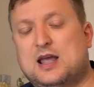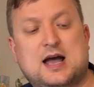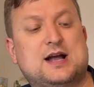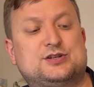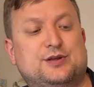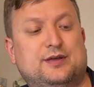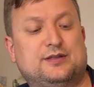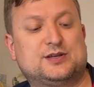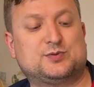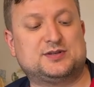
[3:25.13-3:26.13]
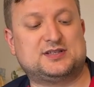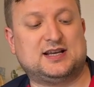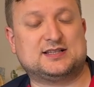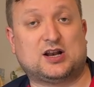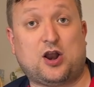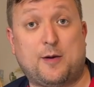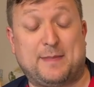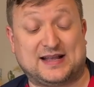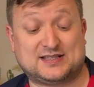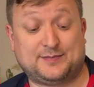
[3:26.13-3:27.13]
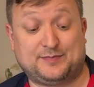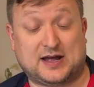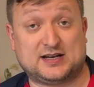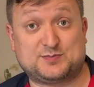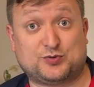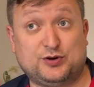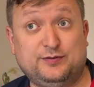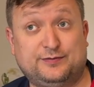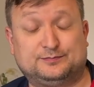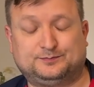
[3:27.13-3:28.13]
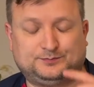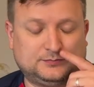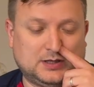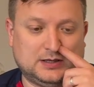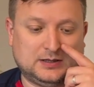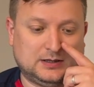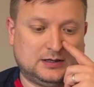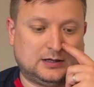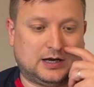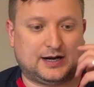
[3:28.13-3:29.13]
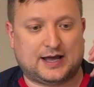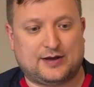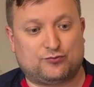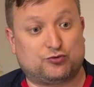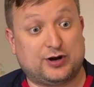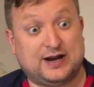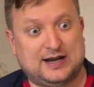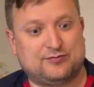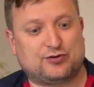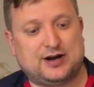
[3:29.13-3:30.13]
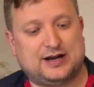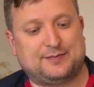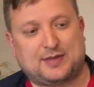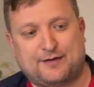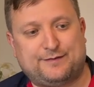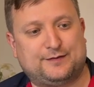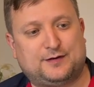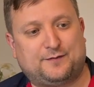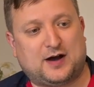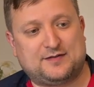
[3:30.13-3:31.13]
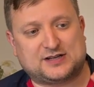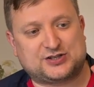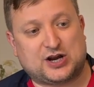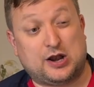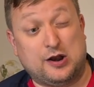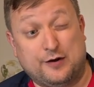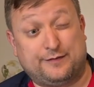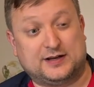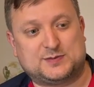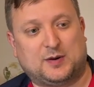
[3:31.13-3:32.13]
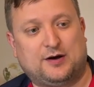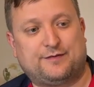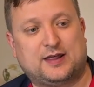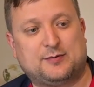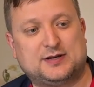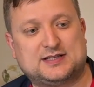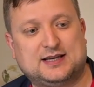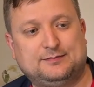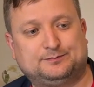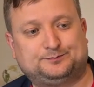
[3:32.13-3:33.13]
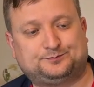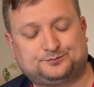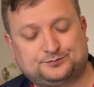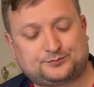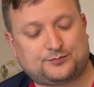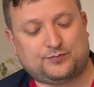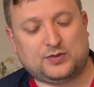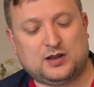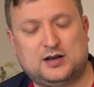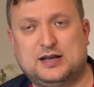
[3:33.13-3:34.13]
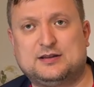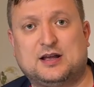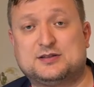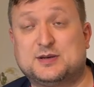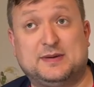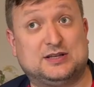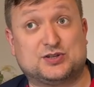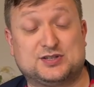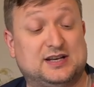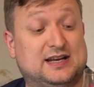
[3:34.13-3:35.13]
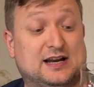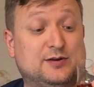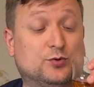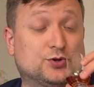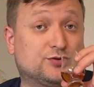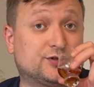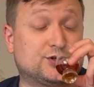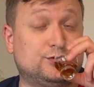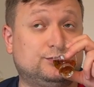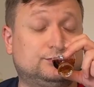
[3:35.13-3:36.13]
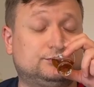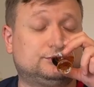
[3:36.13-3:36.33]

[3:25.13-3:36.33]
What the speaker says: I actually think this one sits a lot better at its proof. And really, that 55 is actually a lovely spot for that whiskey. And it, to me, doesn't need any water at all.